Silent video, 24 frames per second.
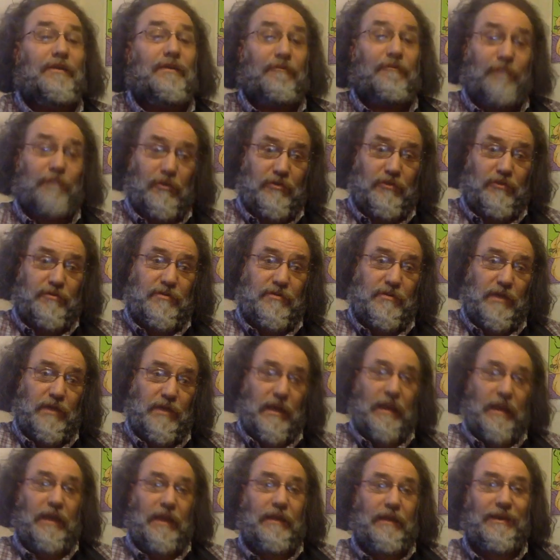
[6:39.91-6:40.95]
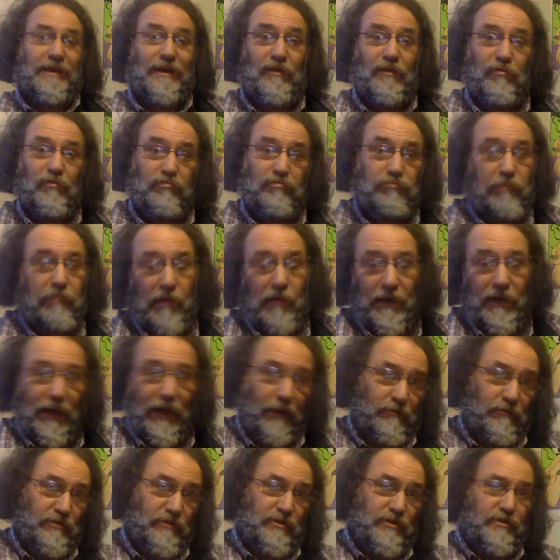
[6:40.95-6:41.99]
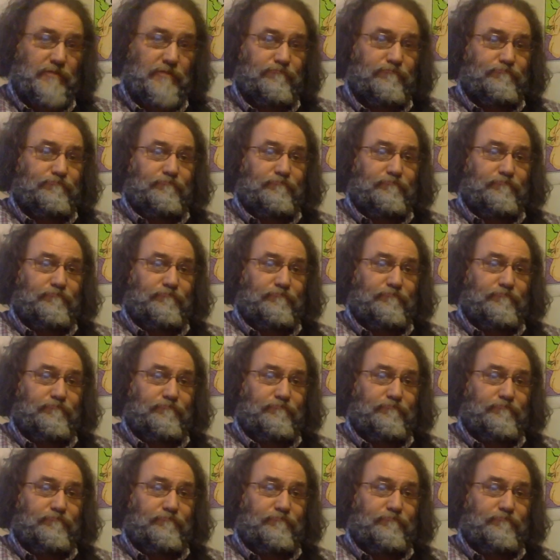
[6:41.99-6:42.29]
the verse and kind of what I was